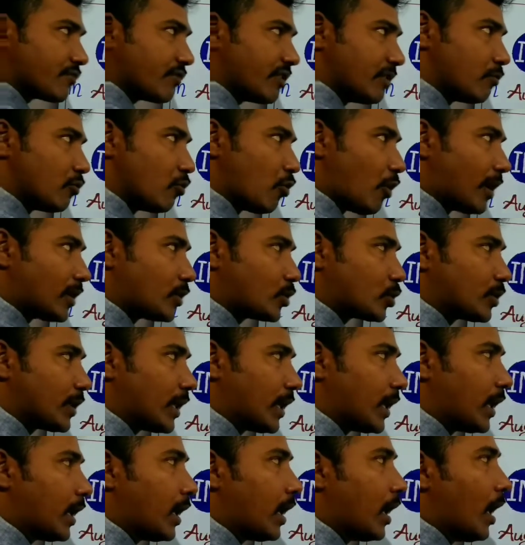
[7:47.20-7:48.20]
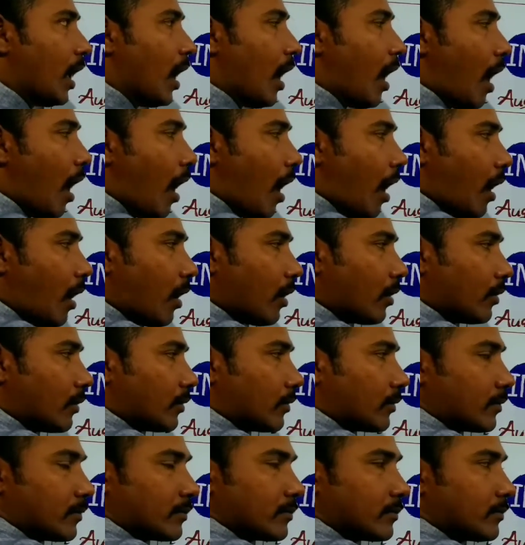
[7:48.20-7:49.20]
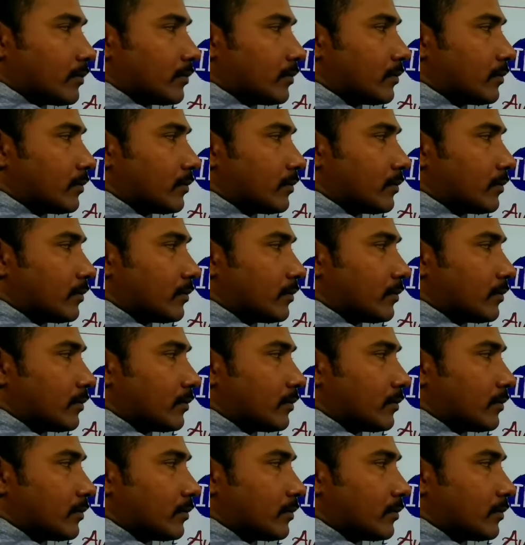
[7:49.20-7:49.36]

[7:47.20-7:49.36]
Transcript: we move on to the on.